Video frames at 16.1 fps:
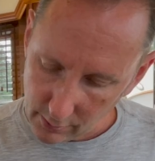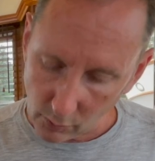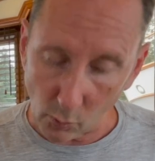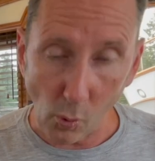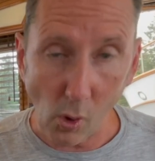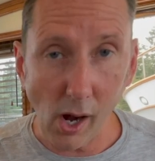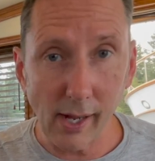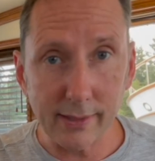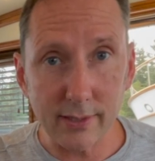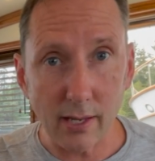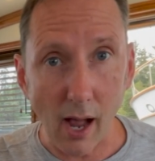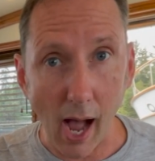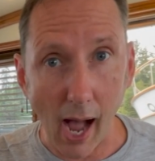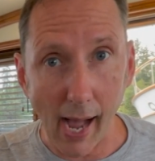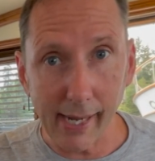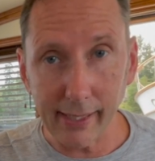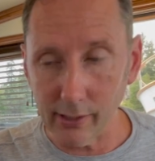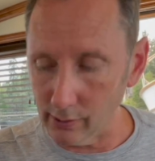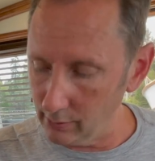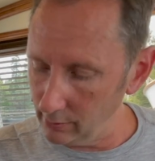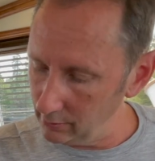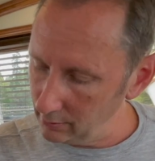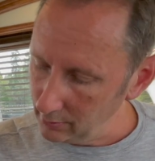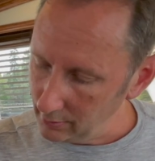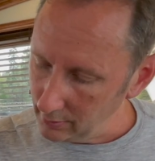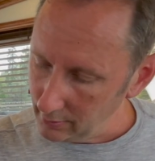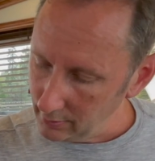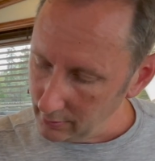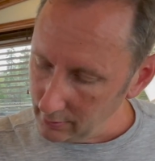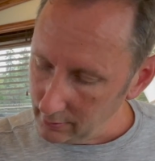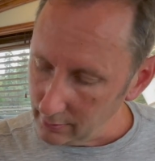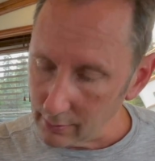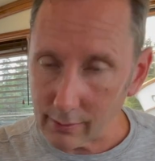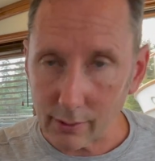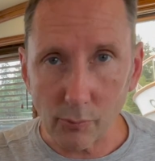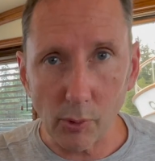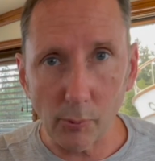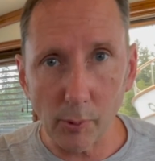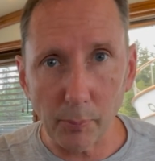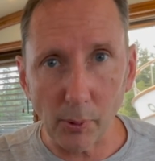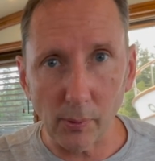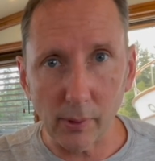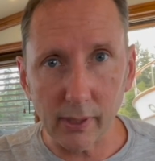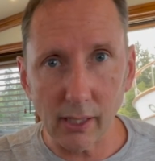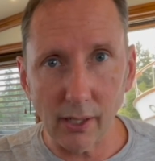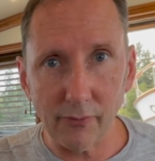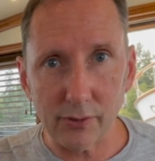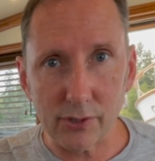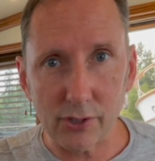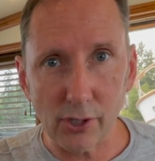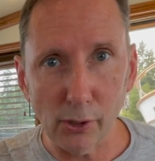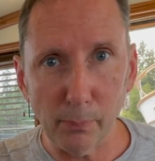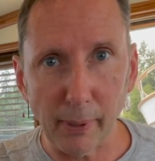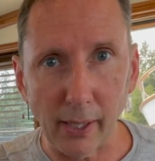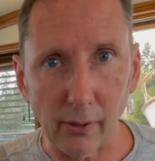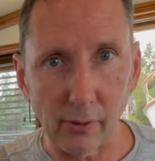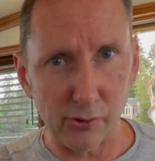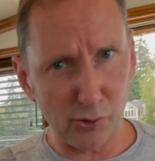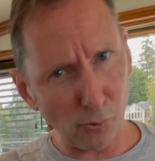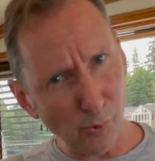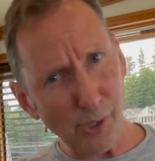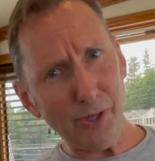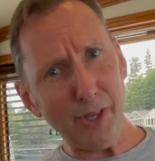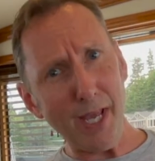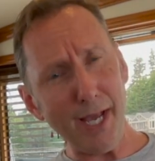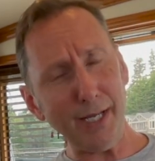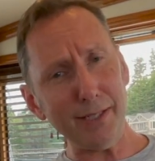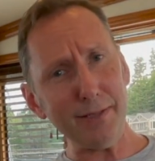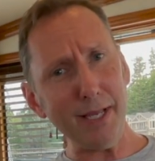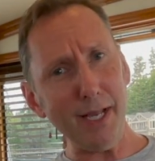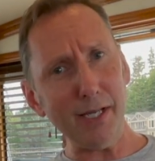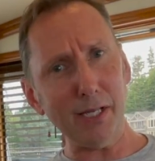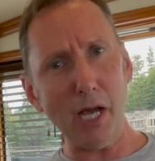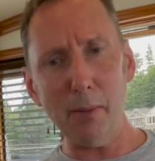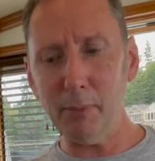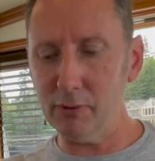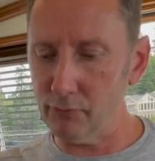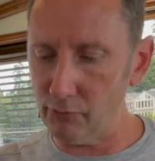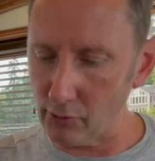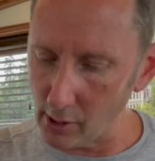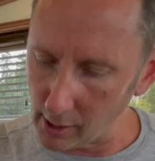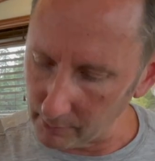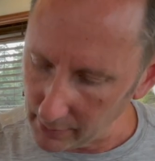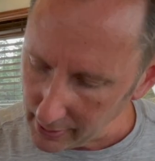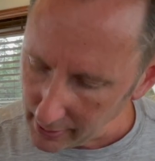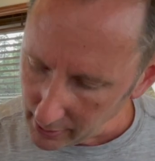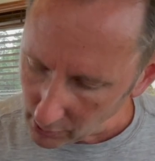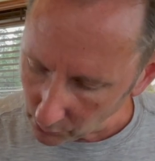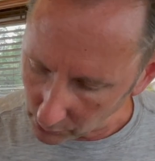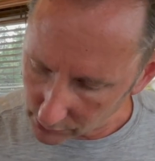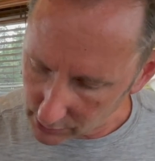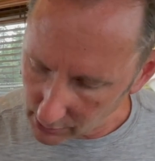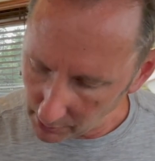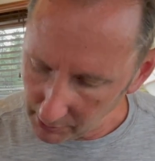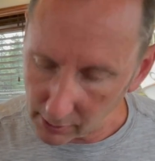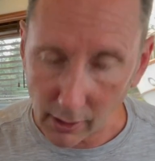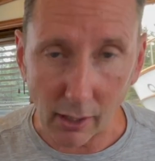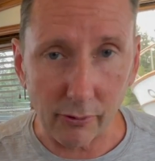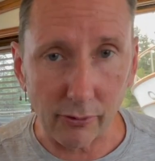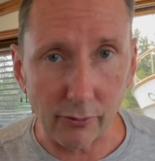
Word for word: watts higher than what we're pulling off the shore power. So where the heck is that coming from? Well, it's coming off